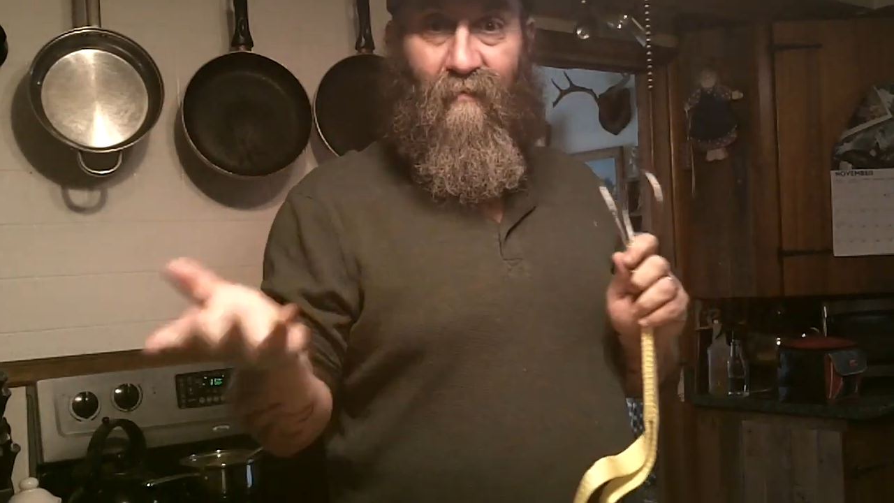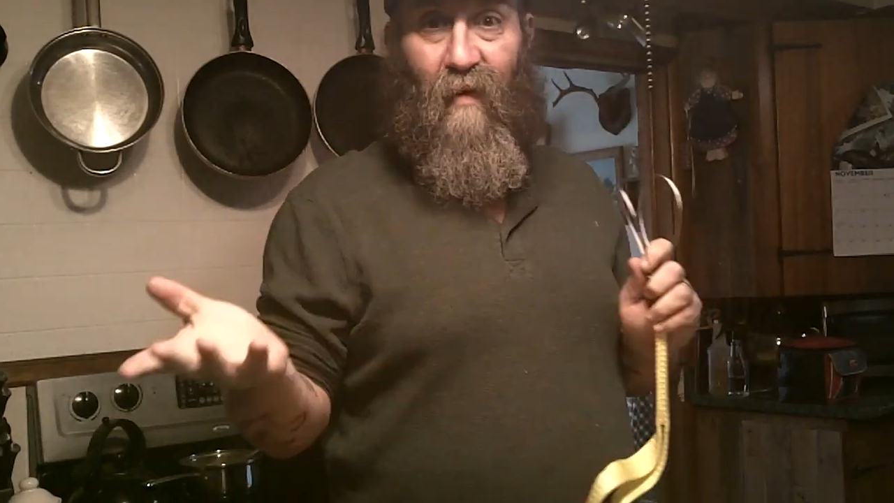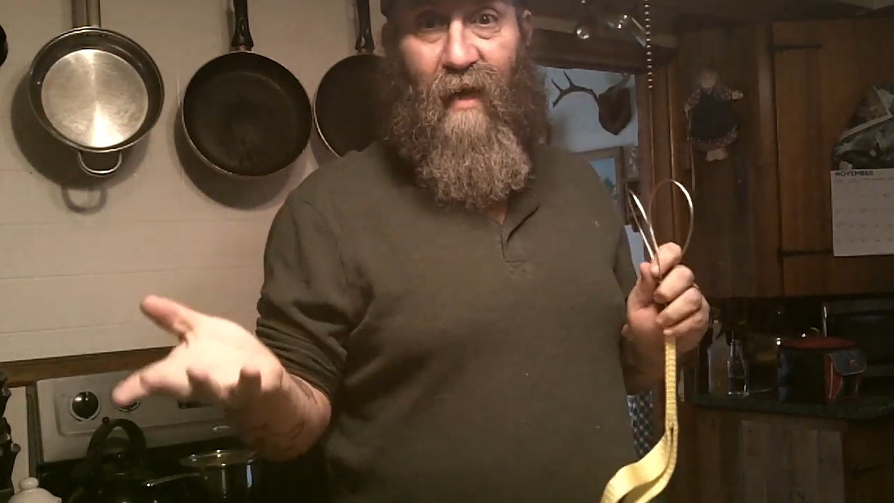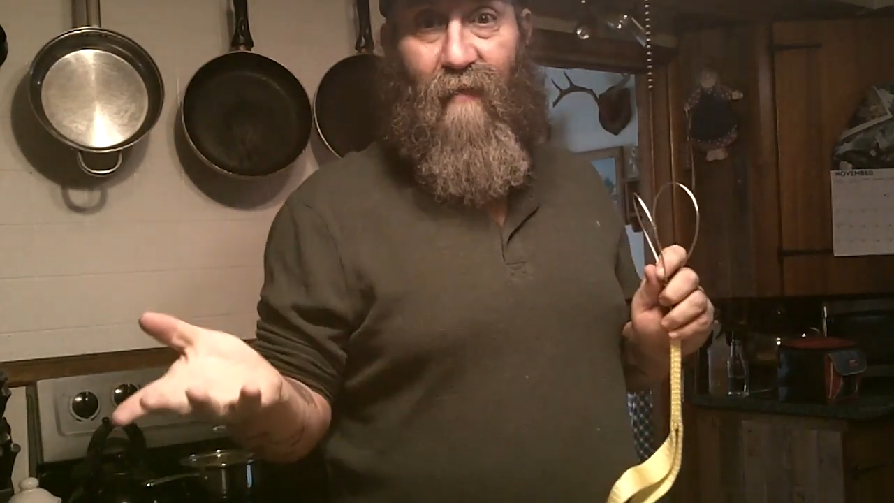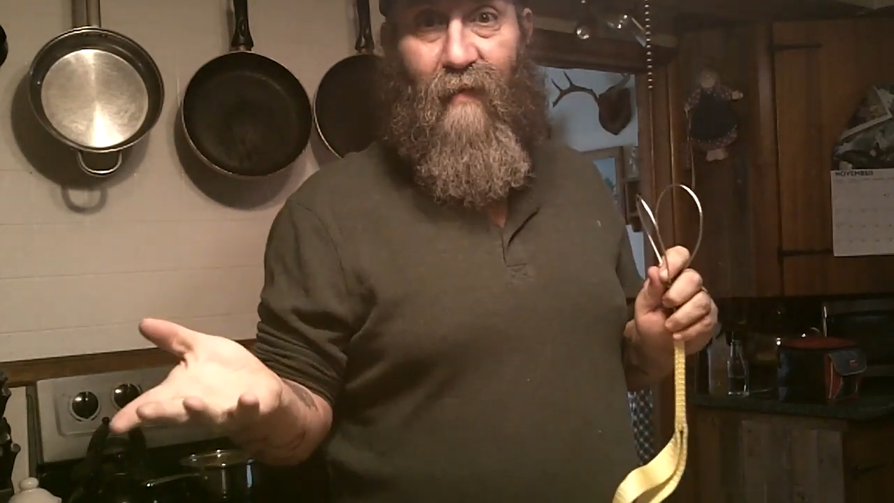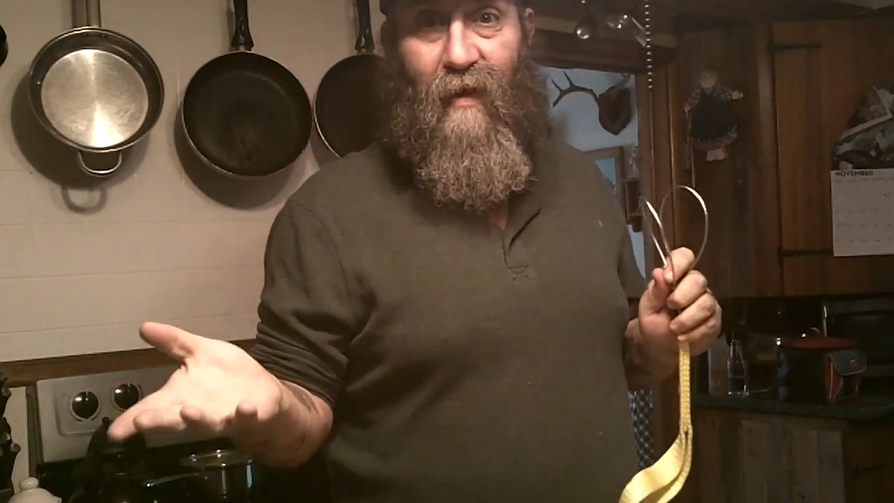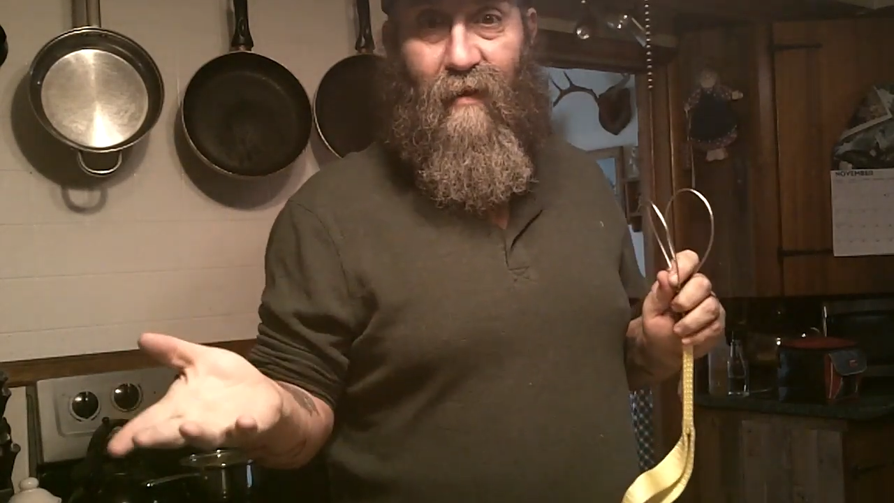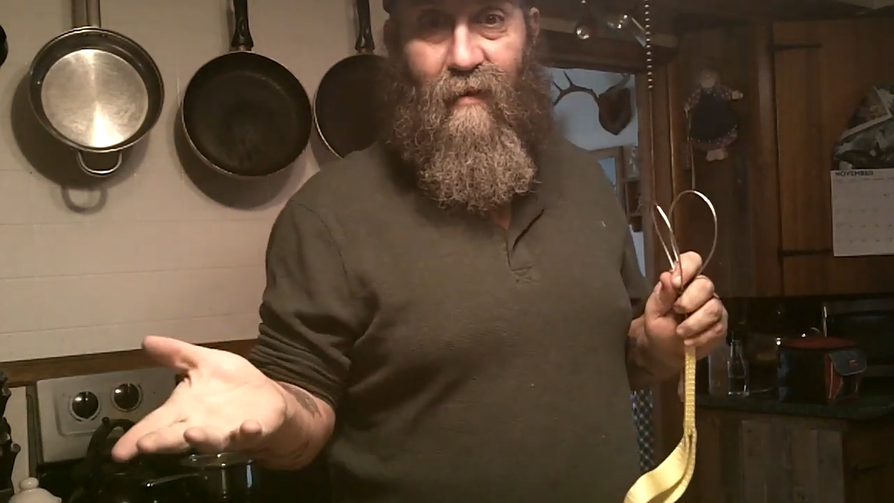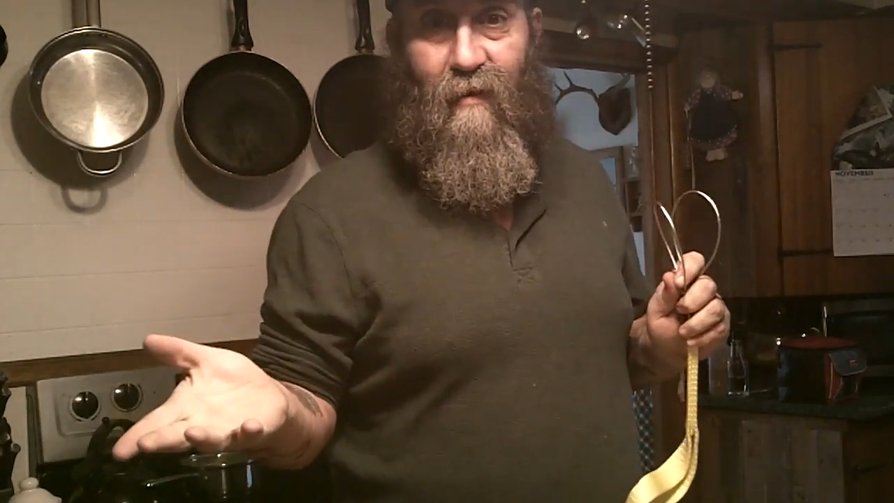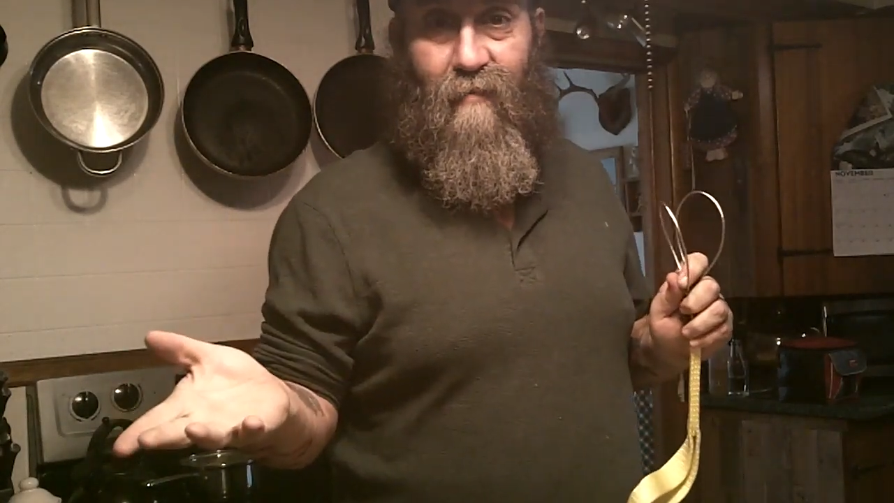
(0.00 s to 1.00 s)
whatever
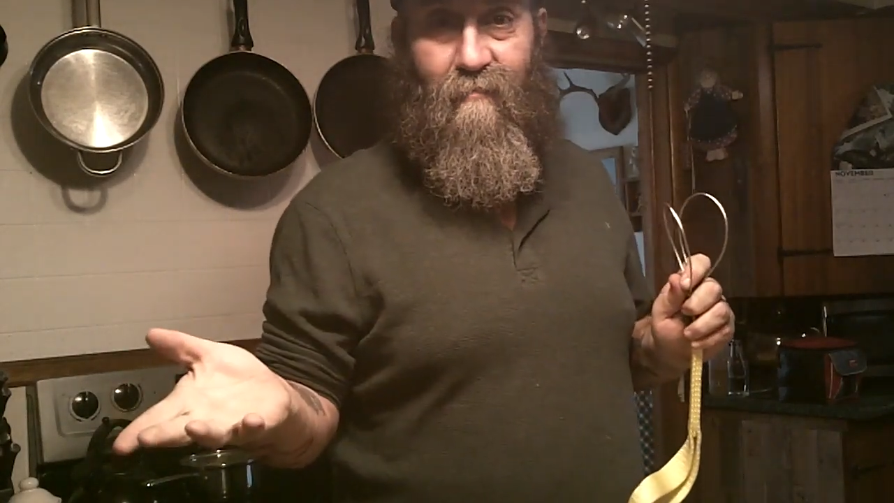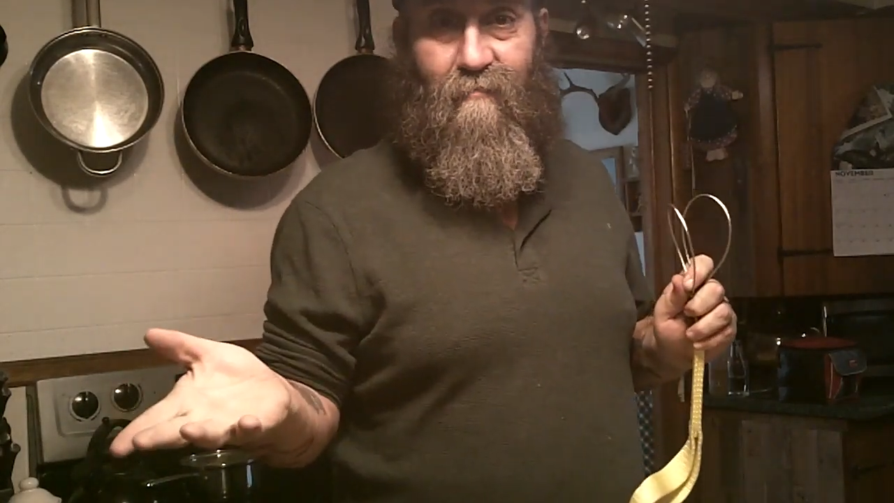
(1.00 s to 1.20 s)
you're